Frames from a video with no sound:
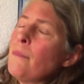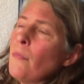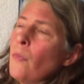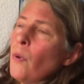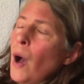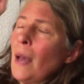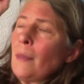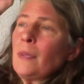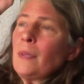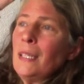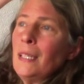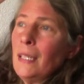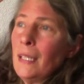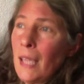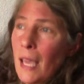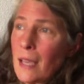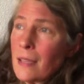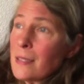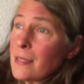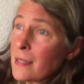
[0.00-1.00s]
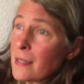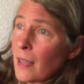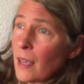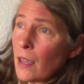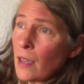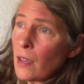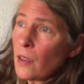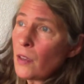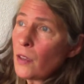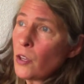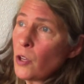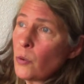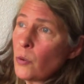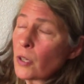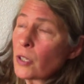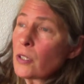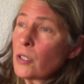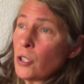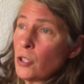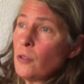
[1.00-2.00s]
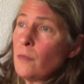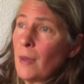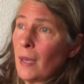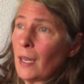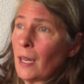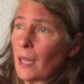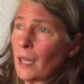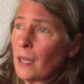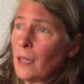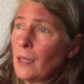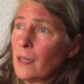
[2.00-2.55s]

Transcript: I'm gonna guess that you were too many.